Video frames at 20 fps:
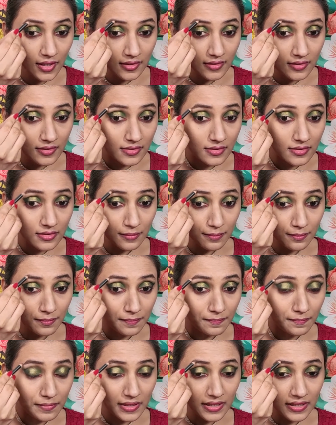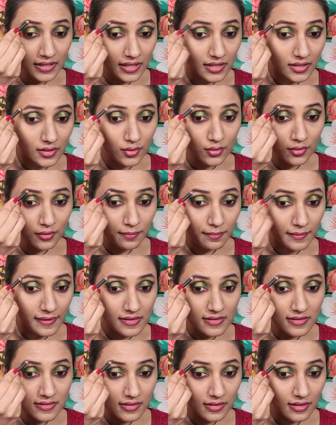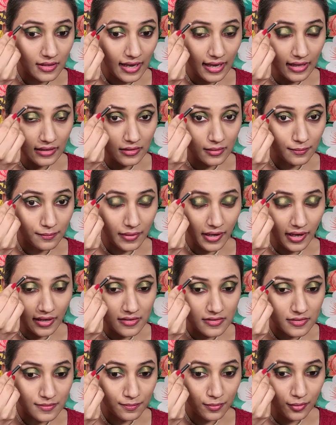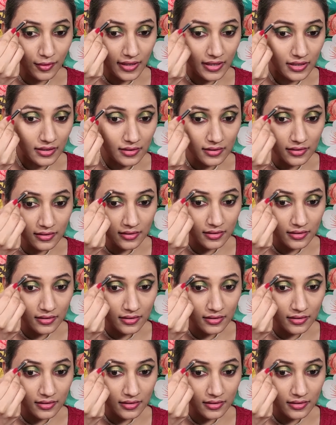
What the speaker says: This is a pretty good pencil at the price point,